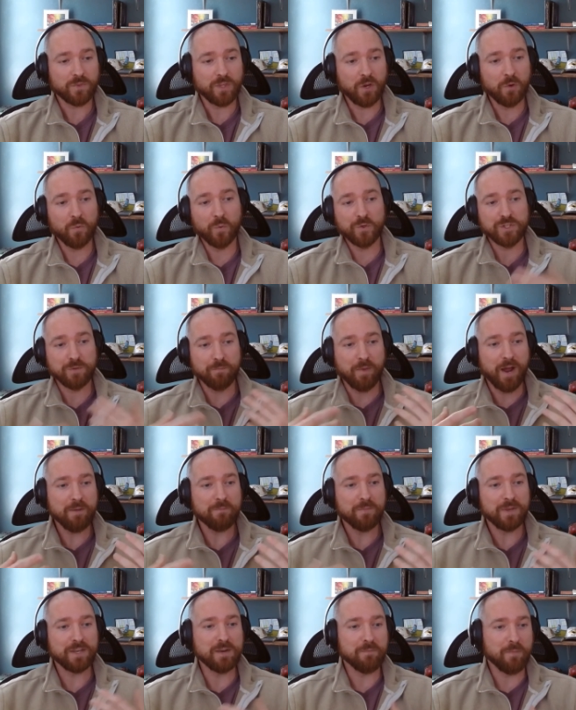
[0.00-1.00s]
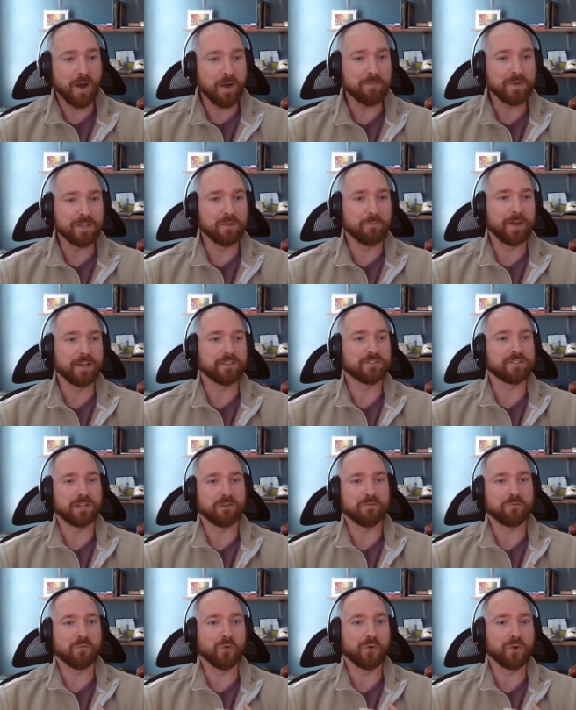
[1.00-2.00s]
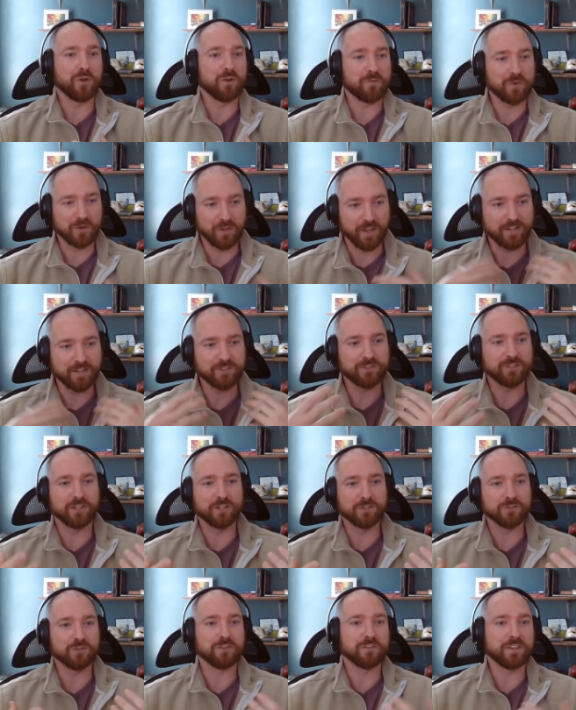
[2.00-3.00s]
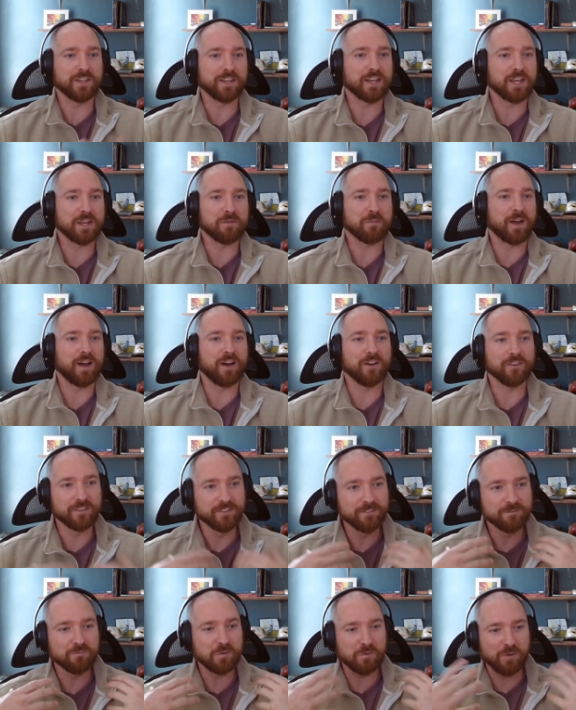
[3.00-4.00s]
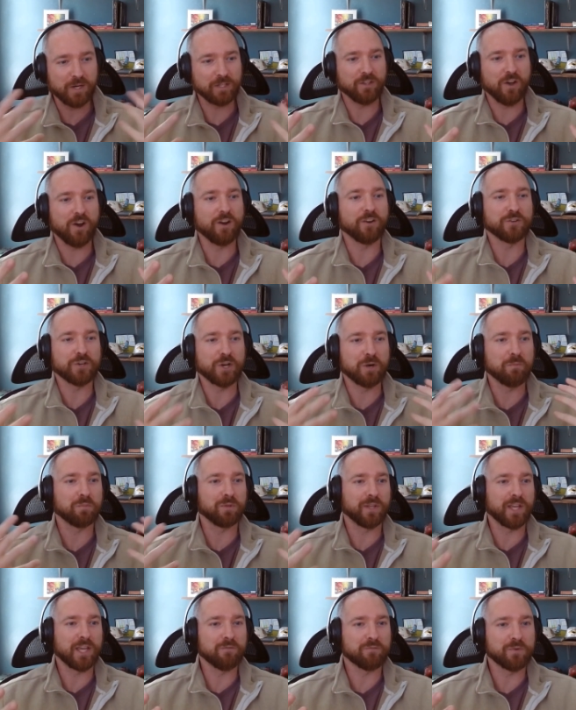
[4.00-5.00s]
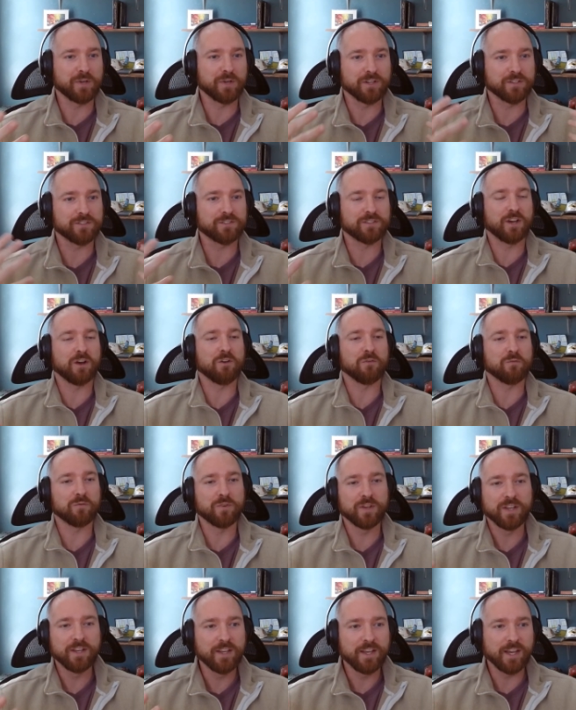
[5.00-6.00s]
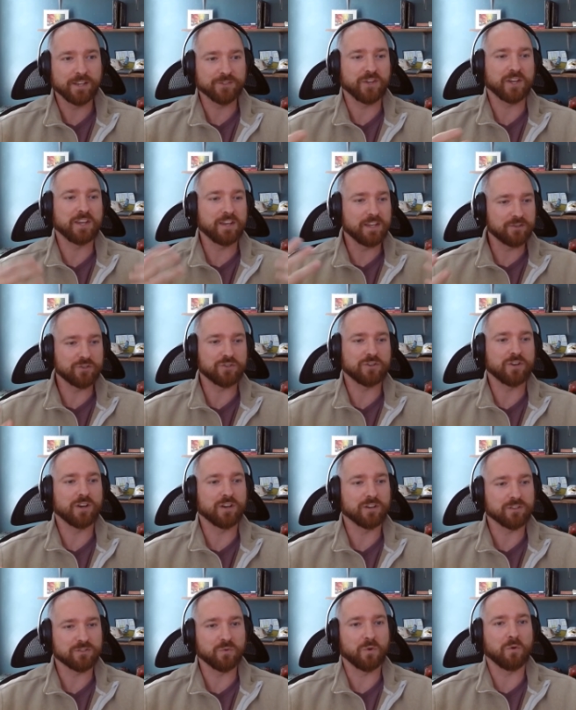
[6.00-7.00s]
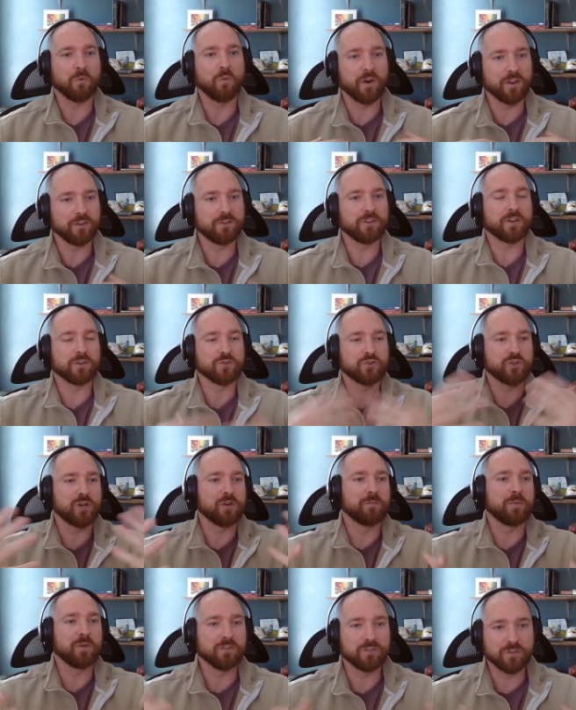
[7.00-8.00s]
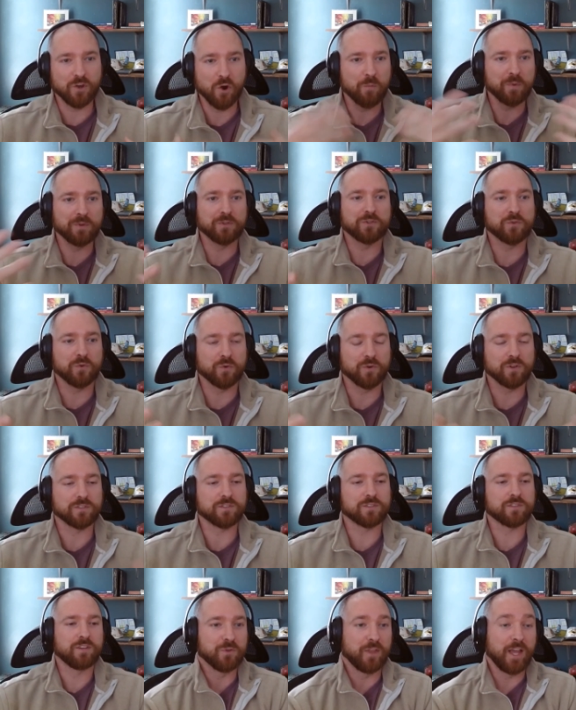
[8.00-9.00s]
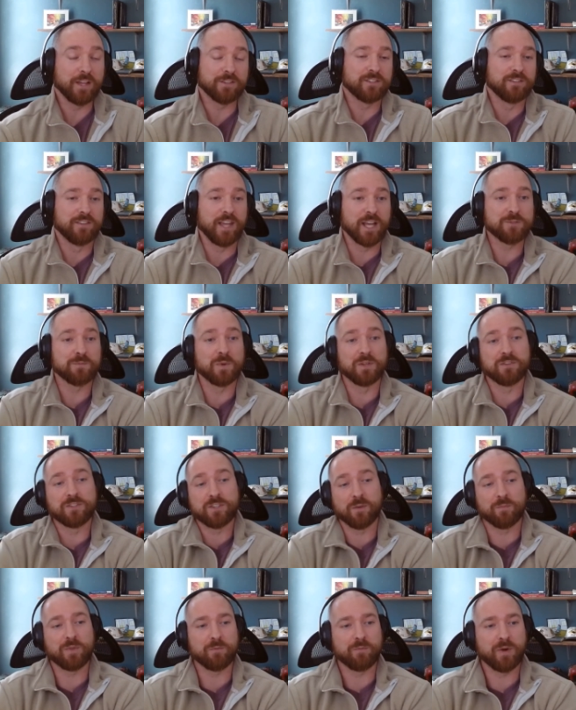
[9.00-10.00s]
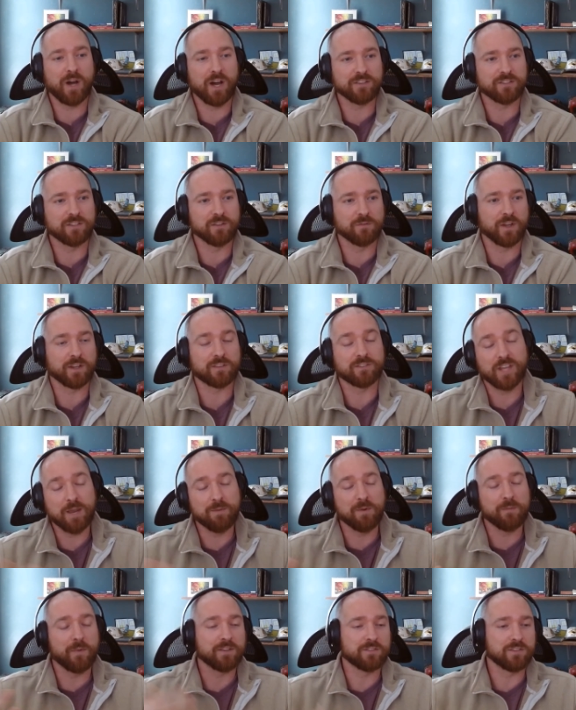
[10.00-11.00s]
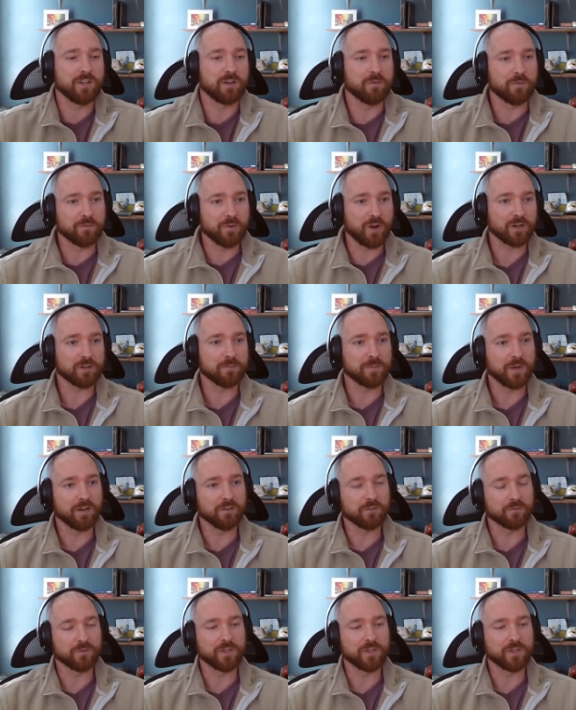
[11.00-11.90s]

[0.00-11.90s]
which in my opinion might be the best thing for you if you're like seriously thinking about a long-term plan for yourself as like an engineer, someone wanting to contribute to open source. So that's been something positive, like Sammy and myself talked about